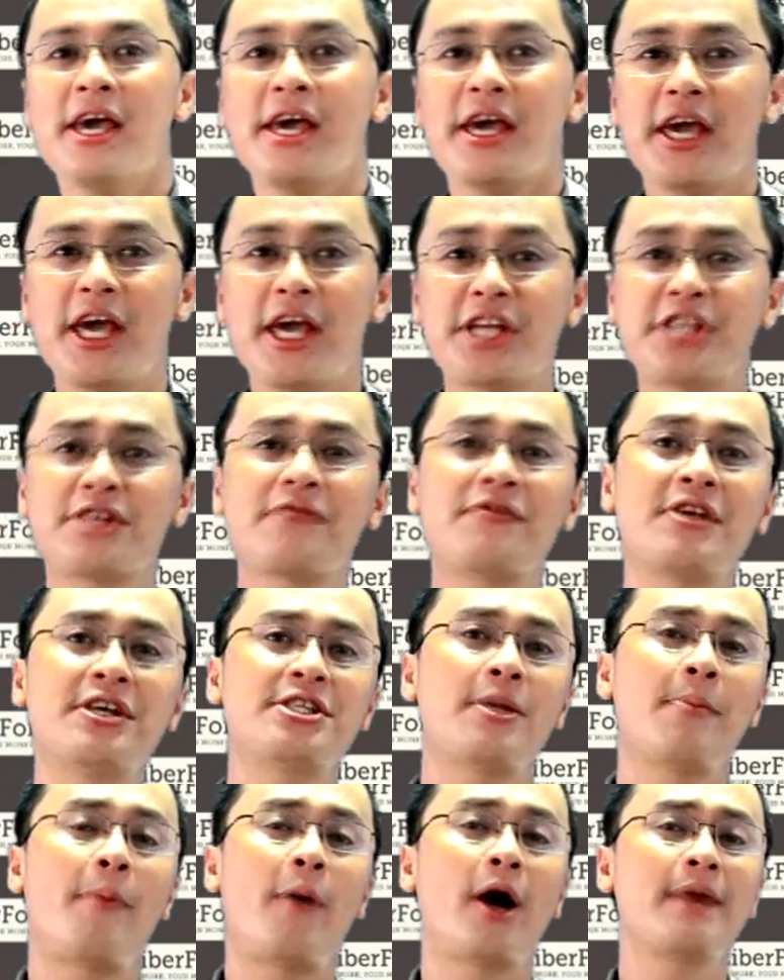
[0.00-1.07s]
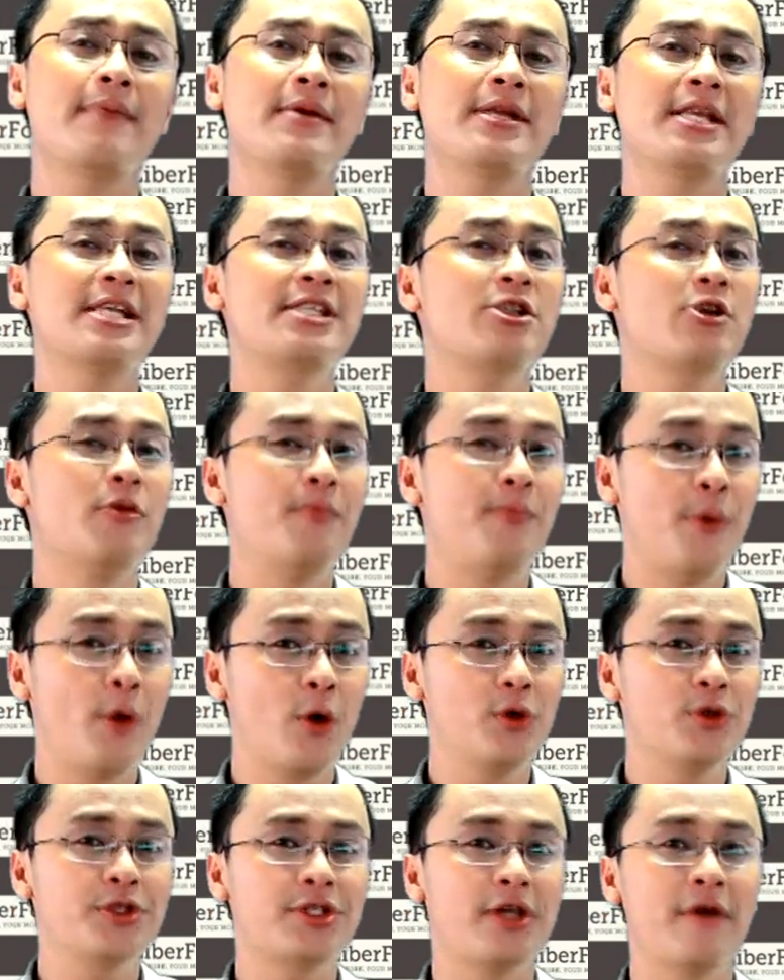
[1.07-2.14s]
Each of these departments is
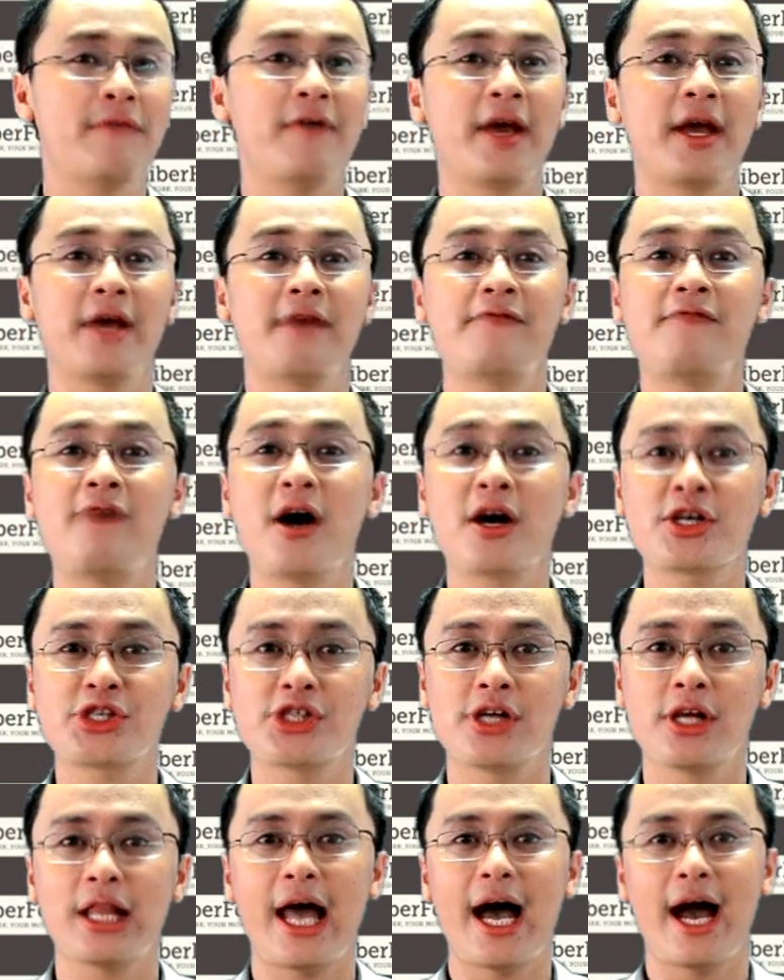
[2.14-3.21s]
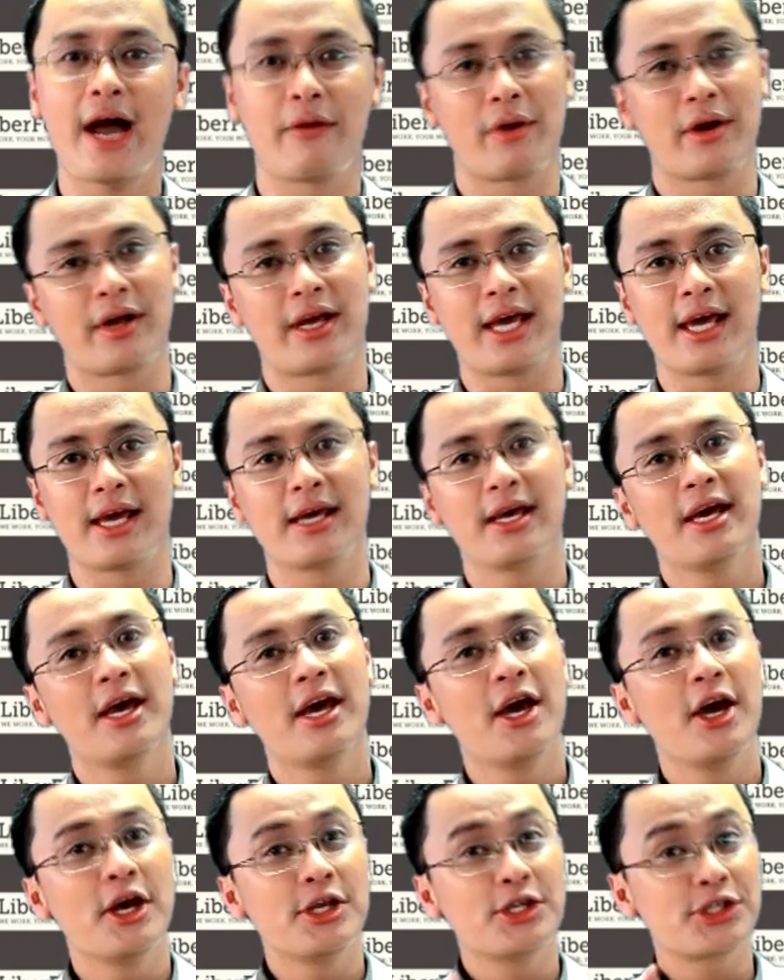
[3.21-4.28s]
composed of a functional hierarchy,
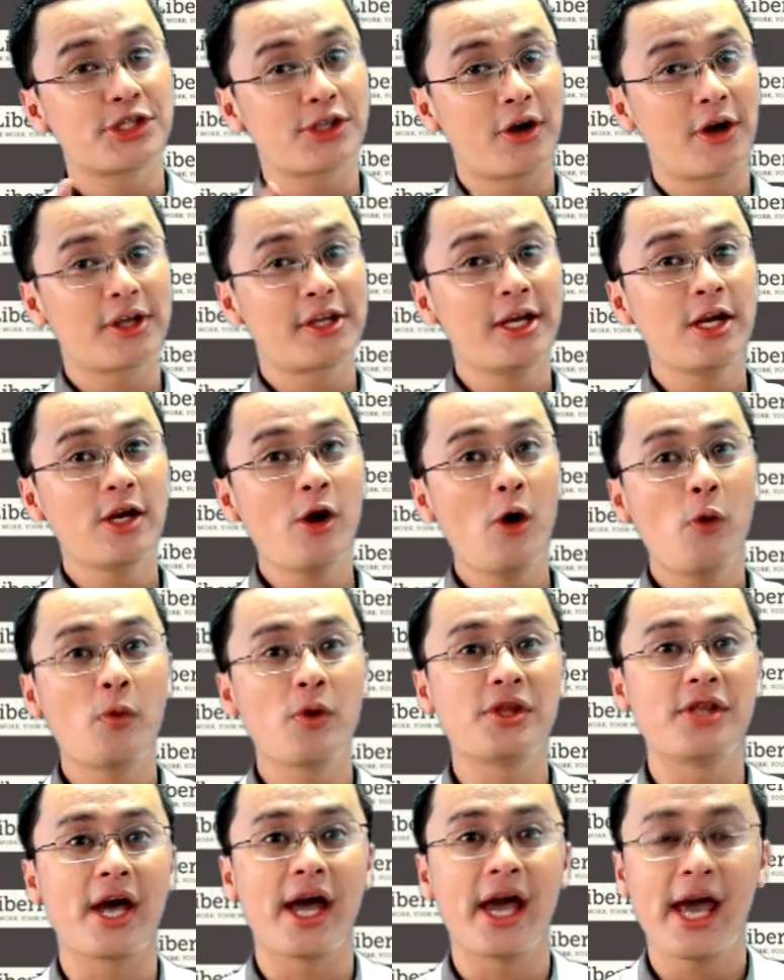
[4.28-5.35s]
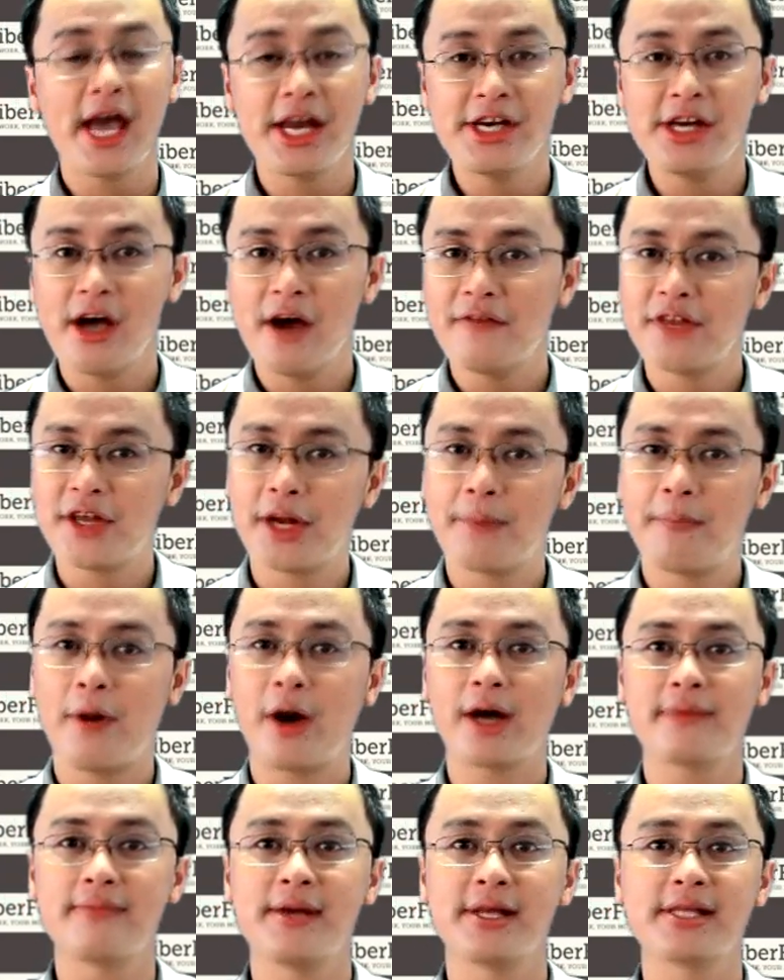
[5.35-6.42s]
starting with the head of the
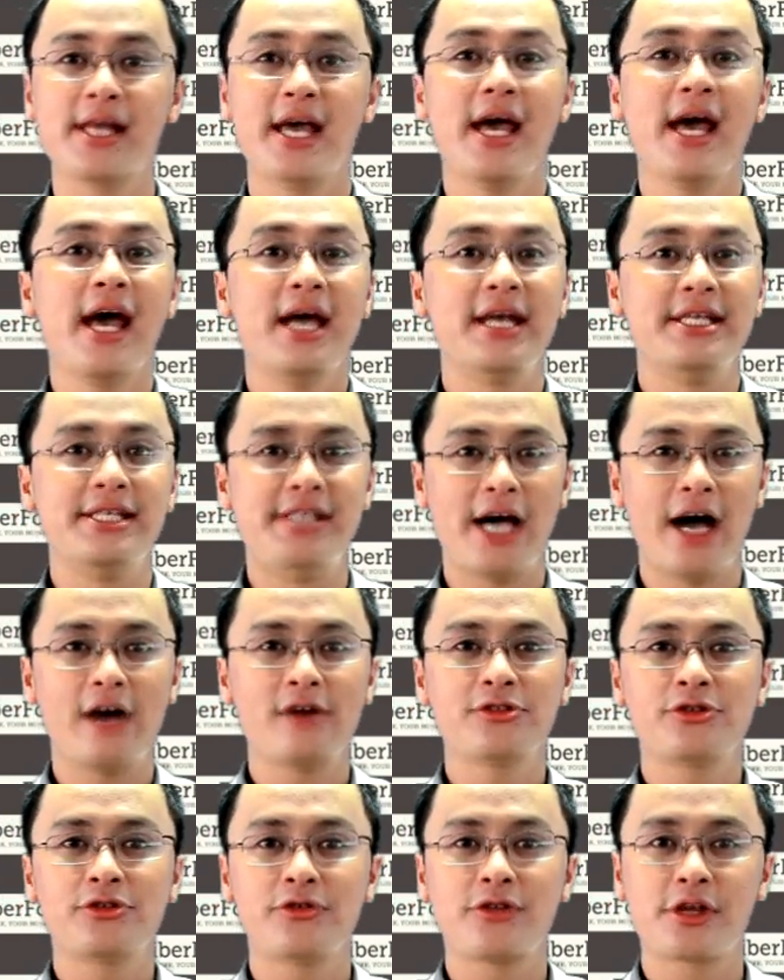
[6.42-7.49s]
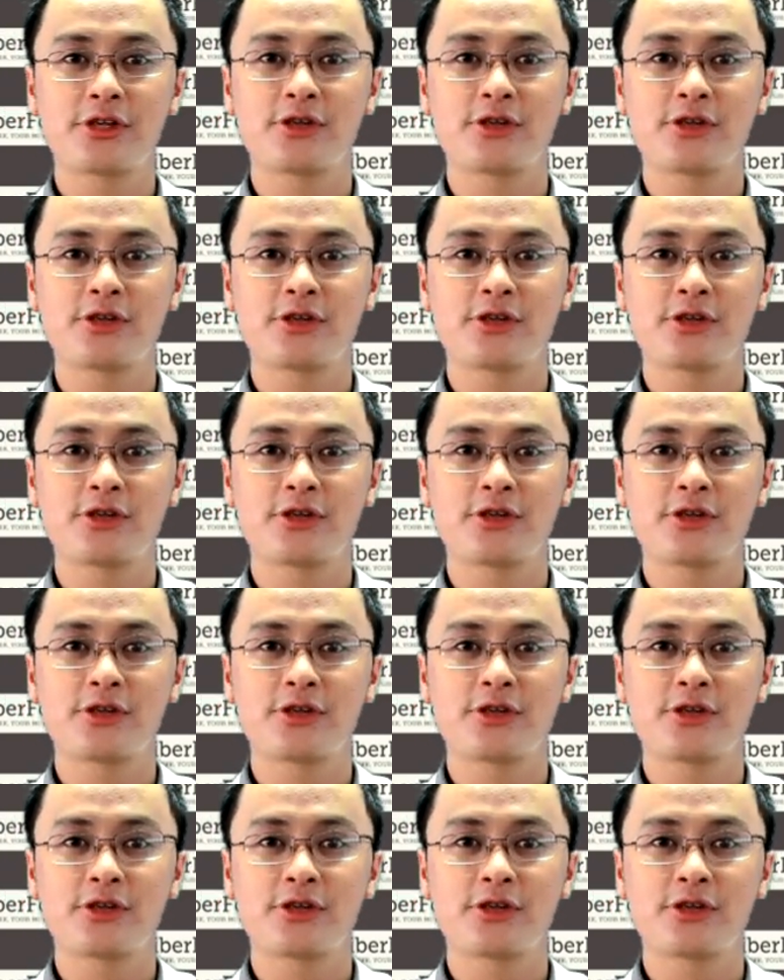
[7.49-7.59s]
department down to the